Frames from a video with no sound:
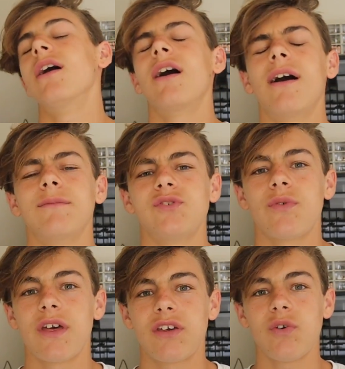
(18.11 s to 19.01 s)
so
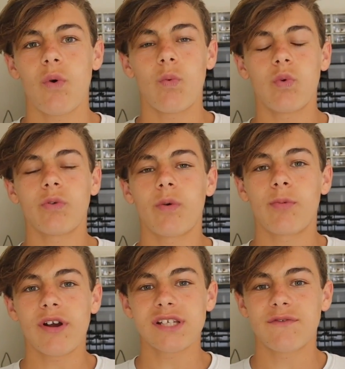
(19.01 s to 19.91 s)
thank you, World War
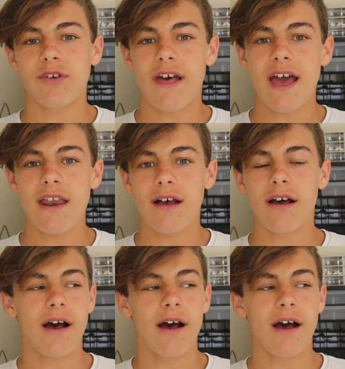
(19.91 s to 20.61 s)
Bricks, for that,